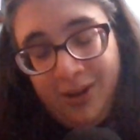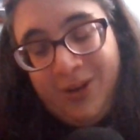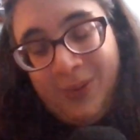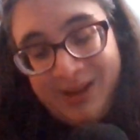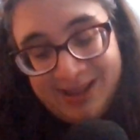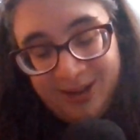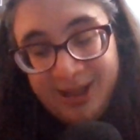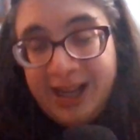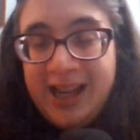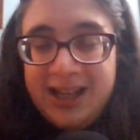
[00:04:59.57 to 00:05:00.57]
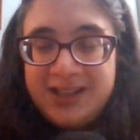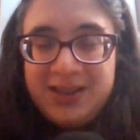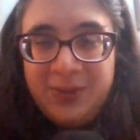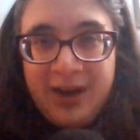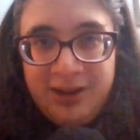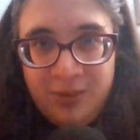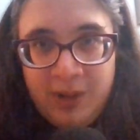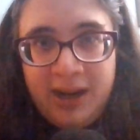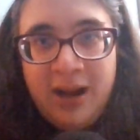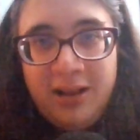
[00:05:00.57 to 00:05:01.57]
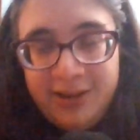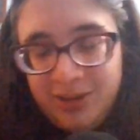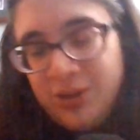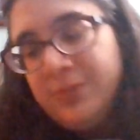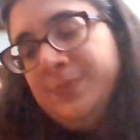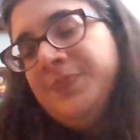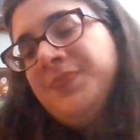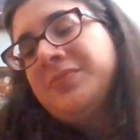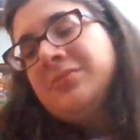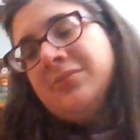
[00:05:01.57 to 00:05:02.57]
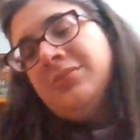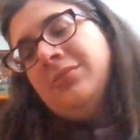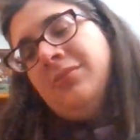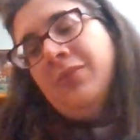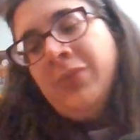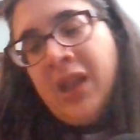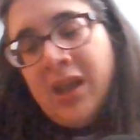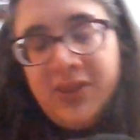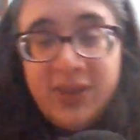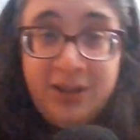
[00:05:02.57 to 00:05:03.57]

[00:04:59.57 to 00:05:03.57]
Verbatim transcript: always learning. He's surrounded by knowledge. The